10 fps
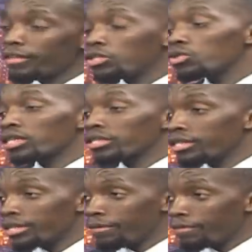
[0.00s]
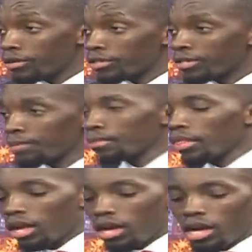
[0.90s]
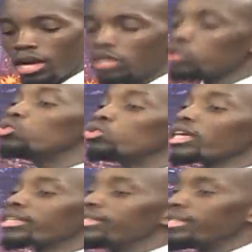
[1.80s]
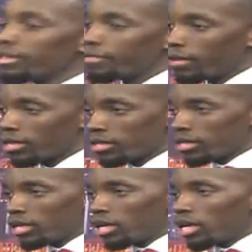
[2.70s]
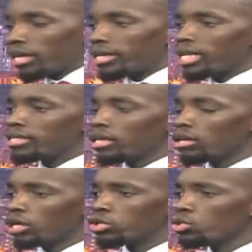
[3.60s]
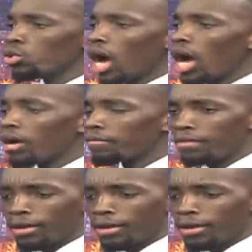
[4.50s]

that you succeeded first. You succeeding first. Do you have